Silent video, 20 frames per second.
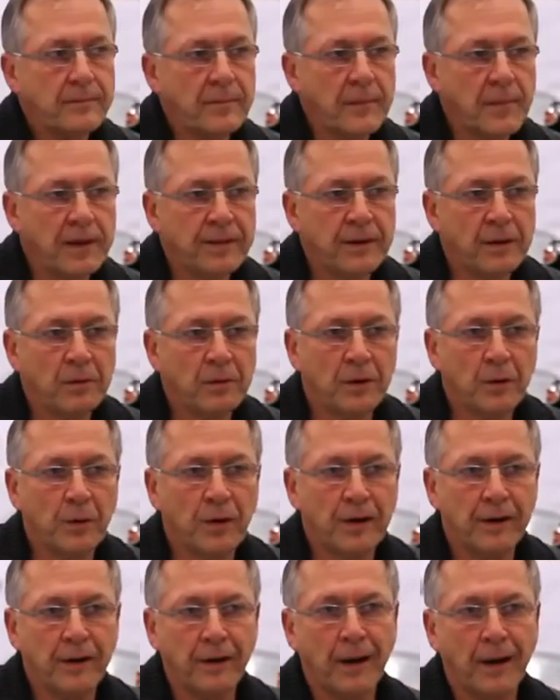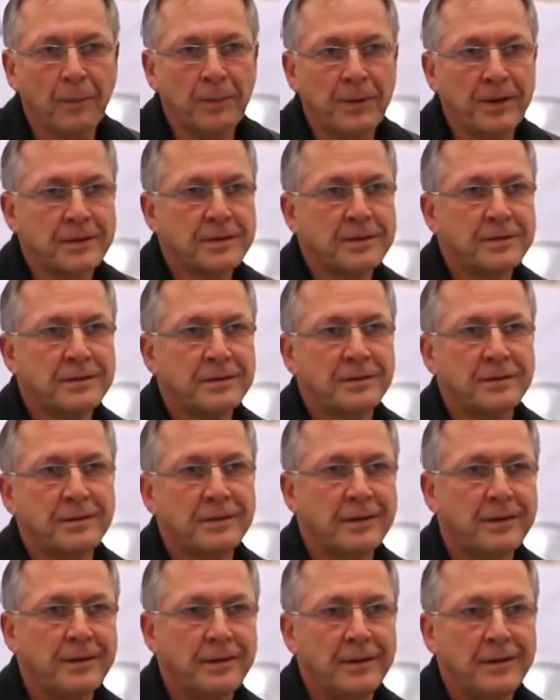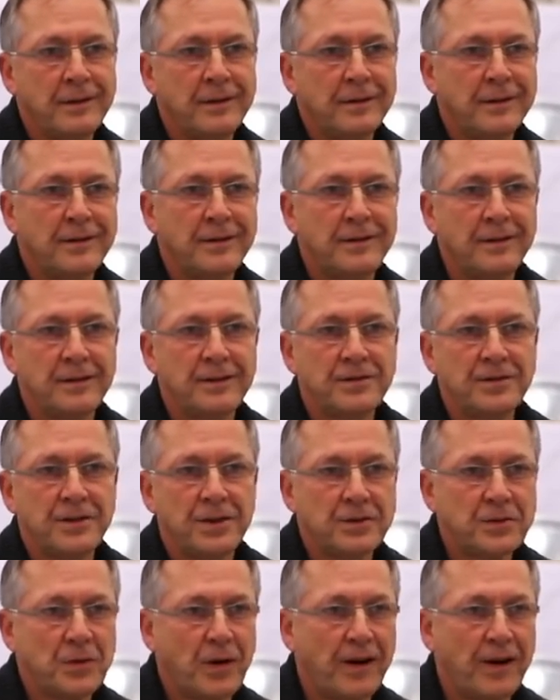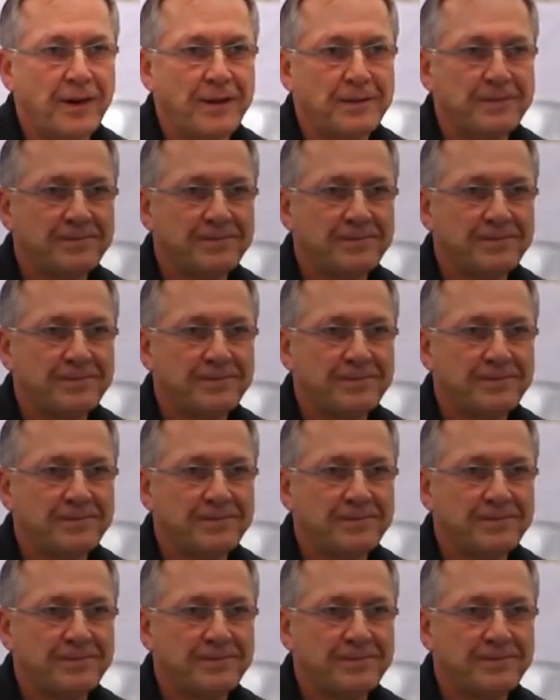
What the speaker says: I think where we're ending up is just right.